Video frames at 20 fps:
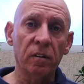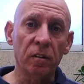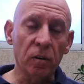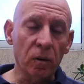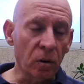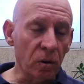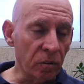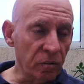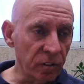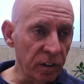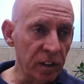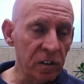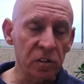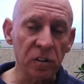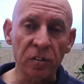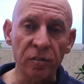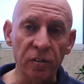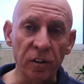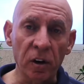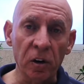or
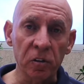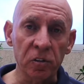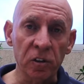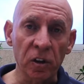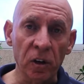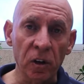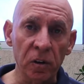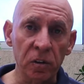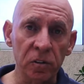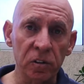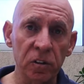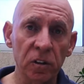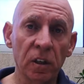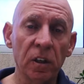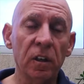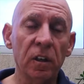visa photos,